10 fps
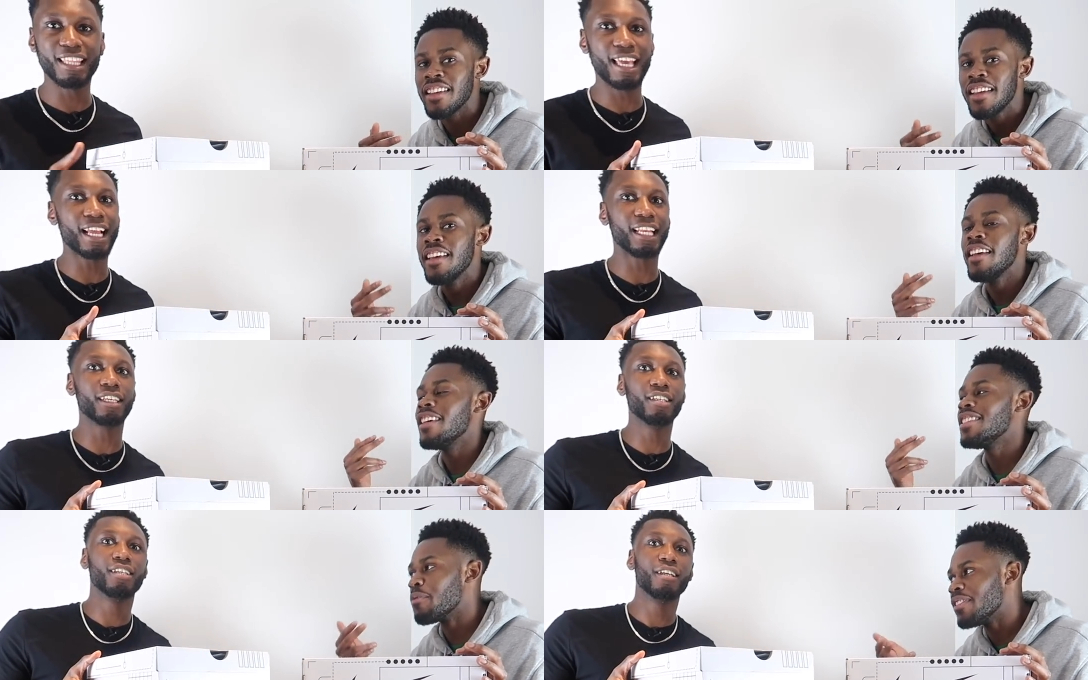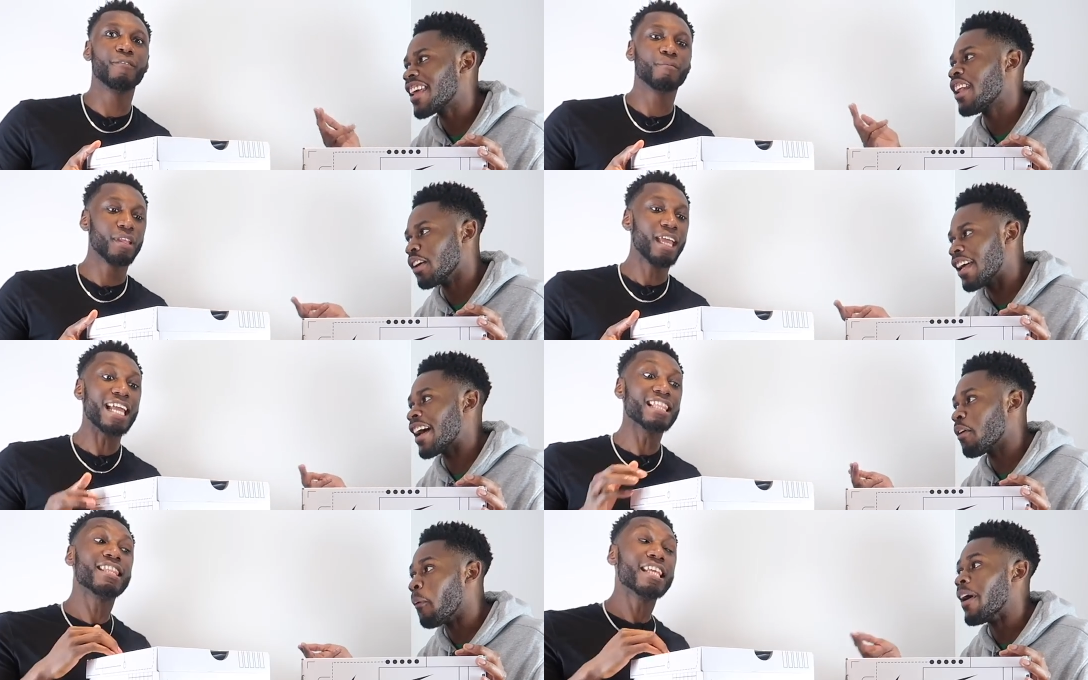Speaker 1: exactly is if we take a look
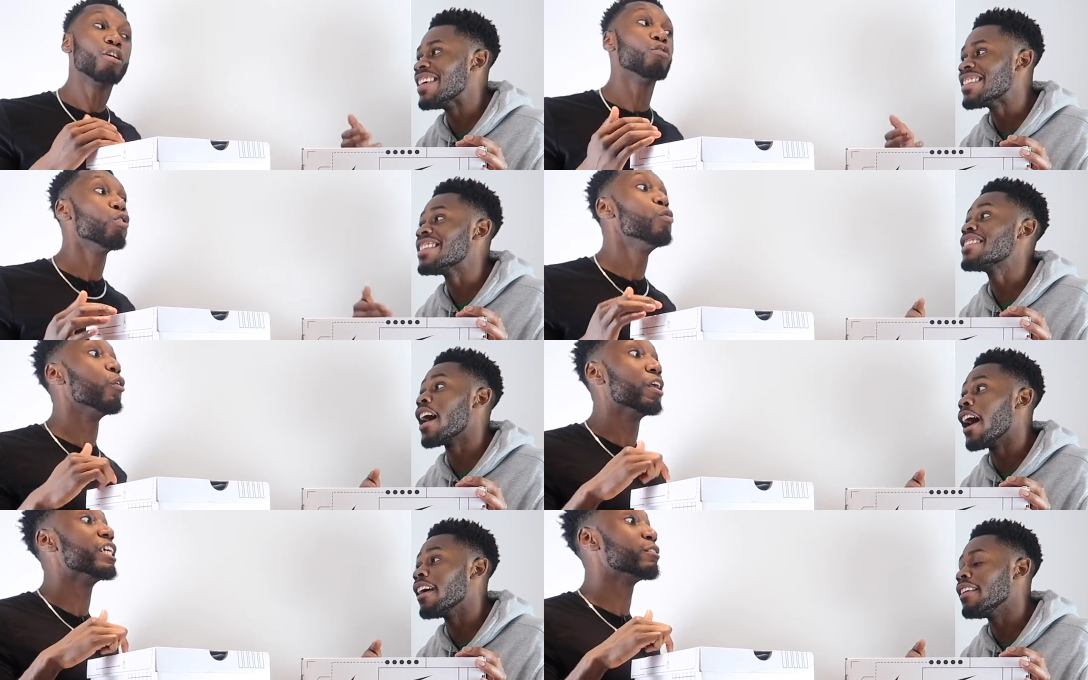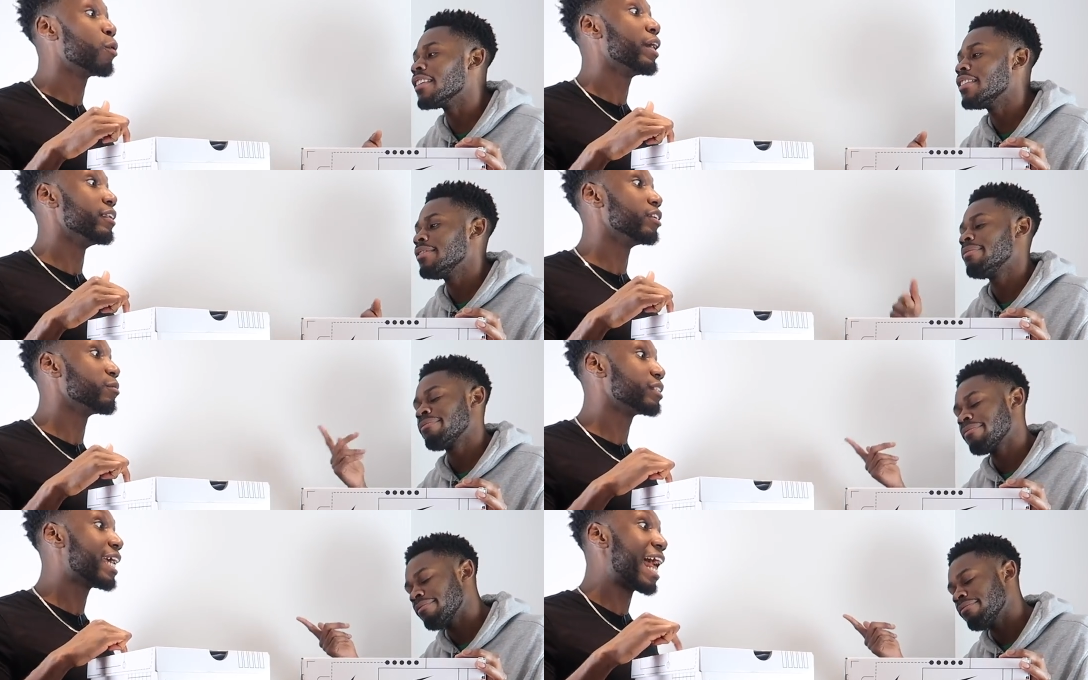It's still a rumor inside. at this point. You know
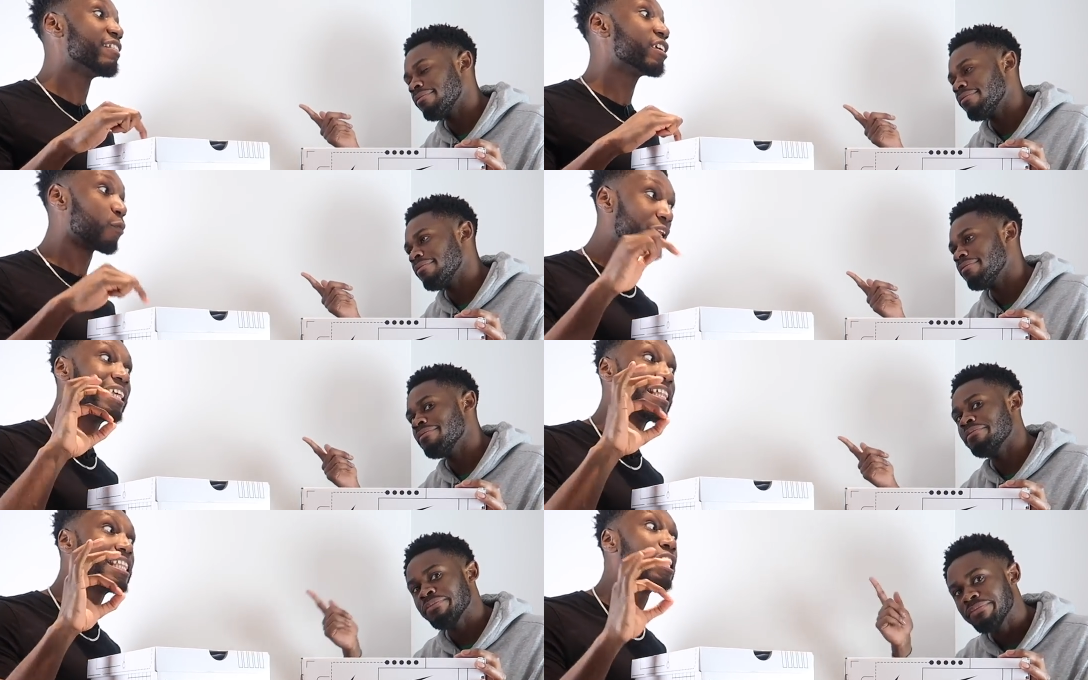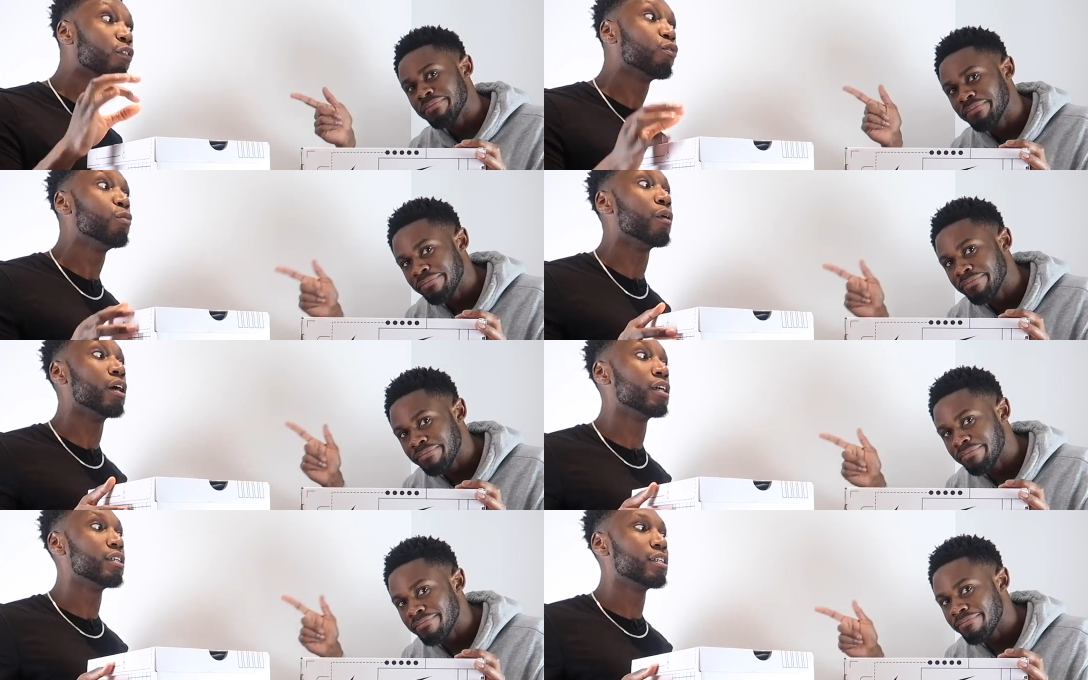what I'm saying? At this point, it's still a rumor
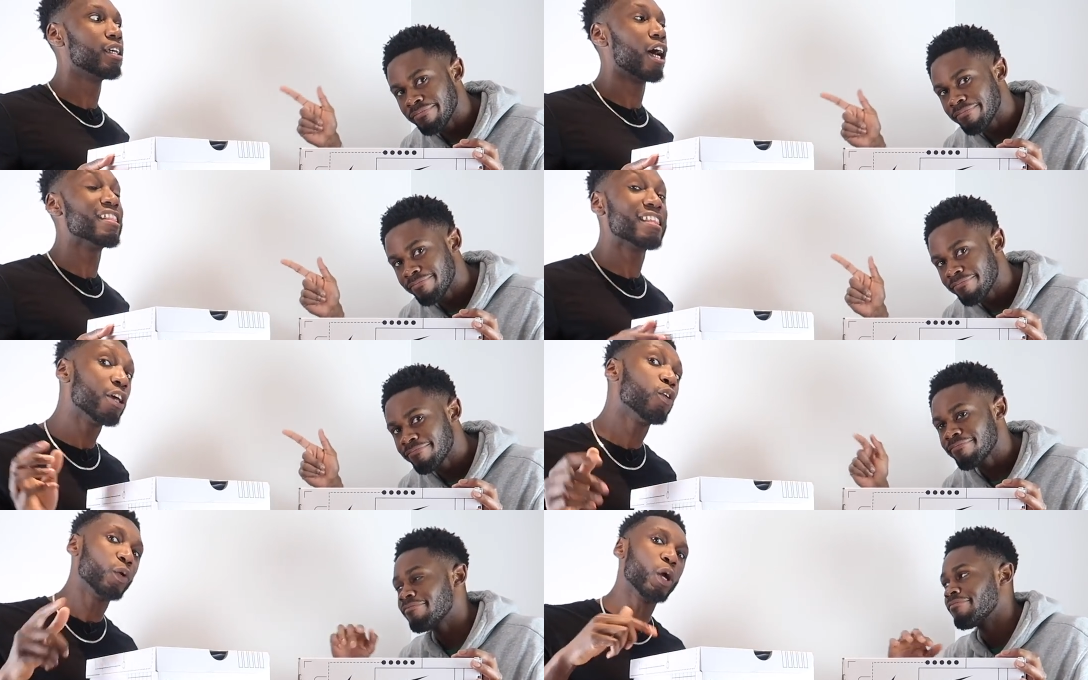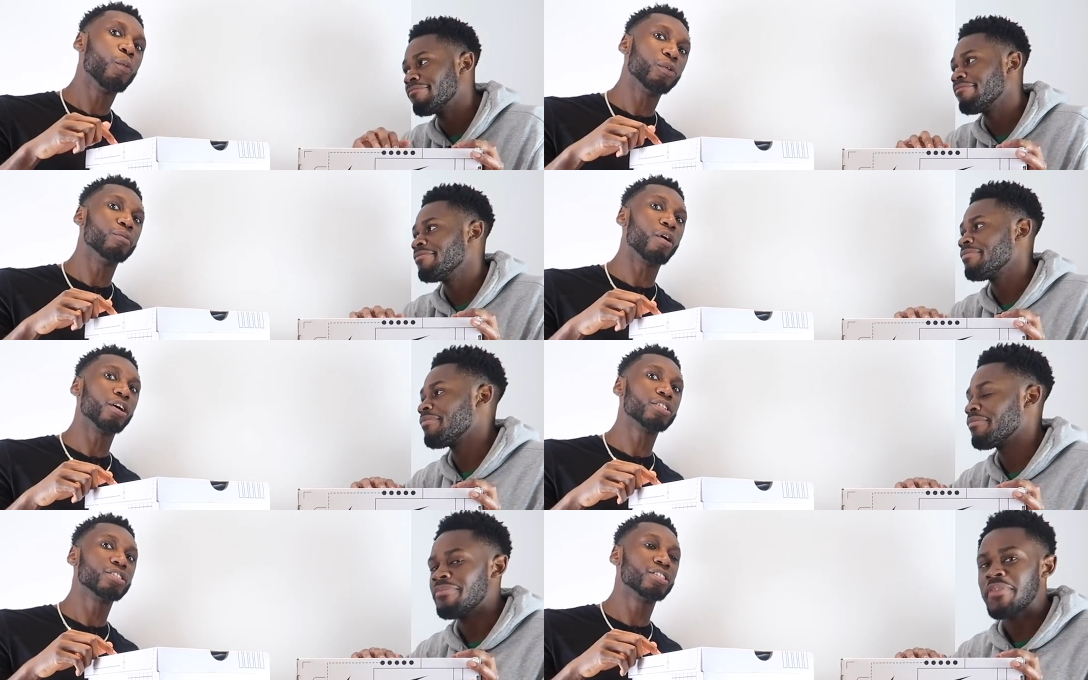until we open the
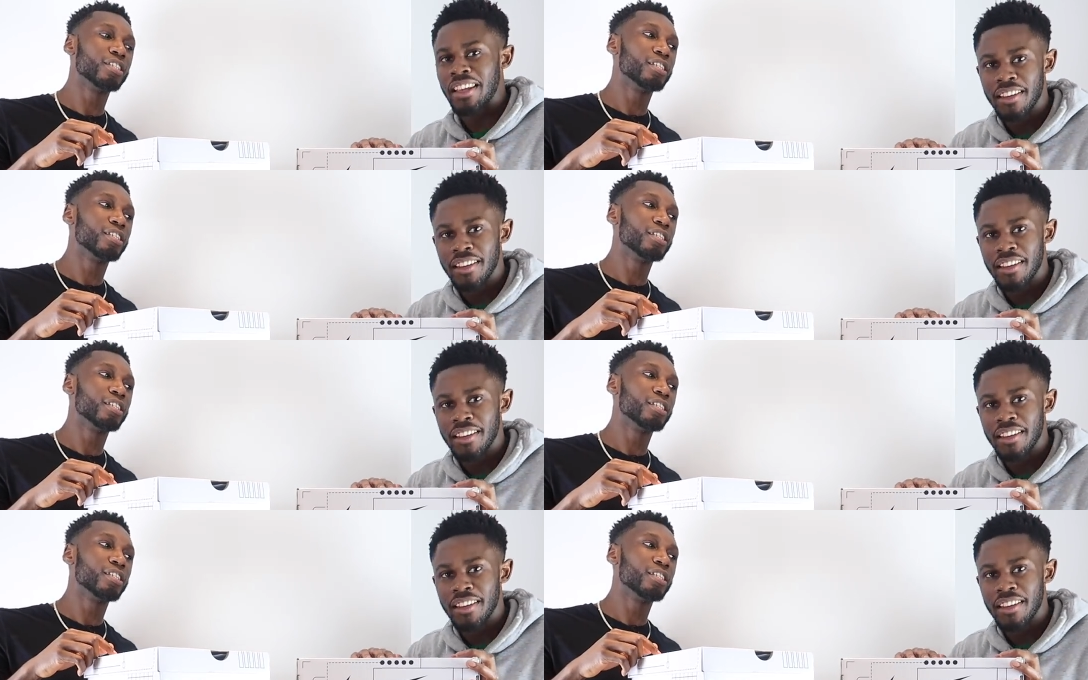box.